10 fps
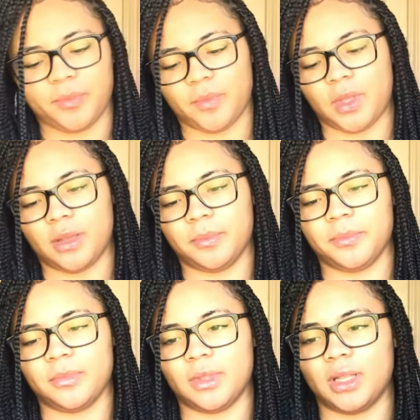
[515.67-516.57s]
Okay,
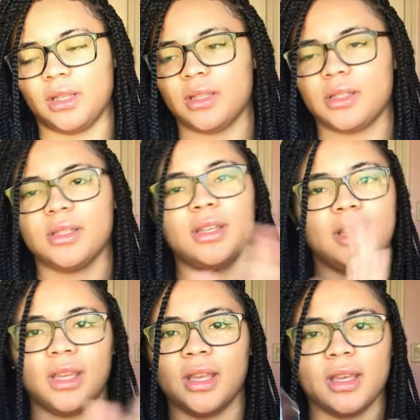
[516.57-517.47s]
now let's
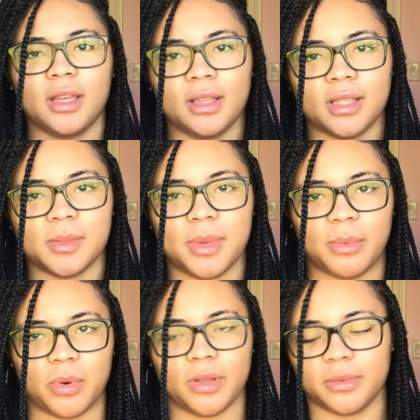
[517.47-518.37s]
cut this bad
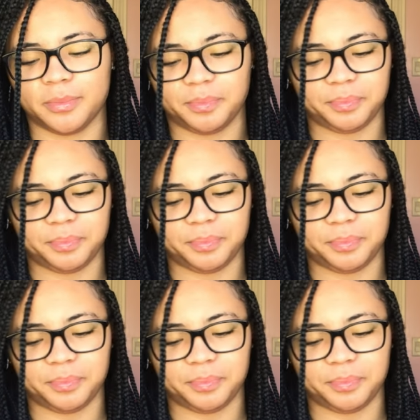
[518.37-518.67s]
boy on.